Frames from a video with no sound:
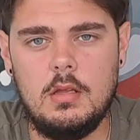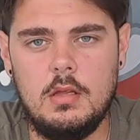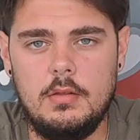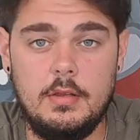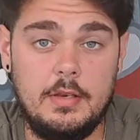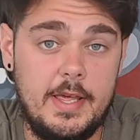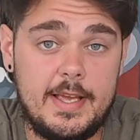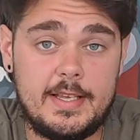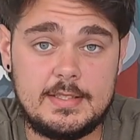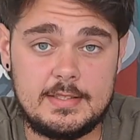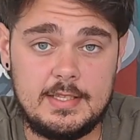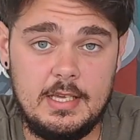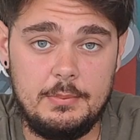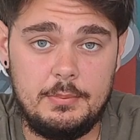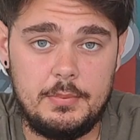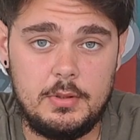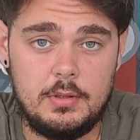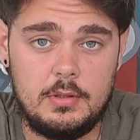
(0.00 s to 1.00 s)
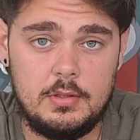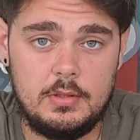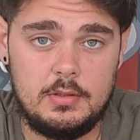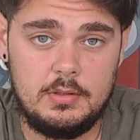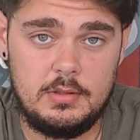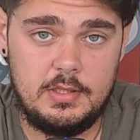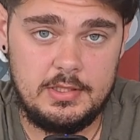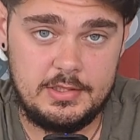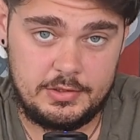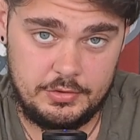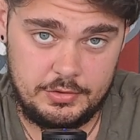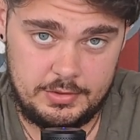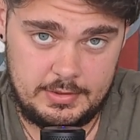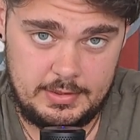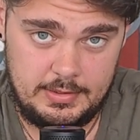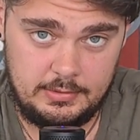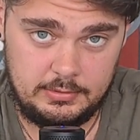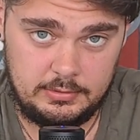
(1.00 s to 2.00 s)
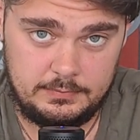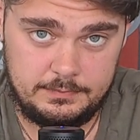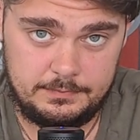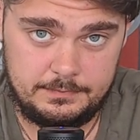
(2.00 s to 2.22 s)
The next step is to steal.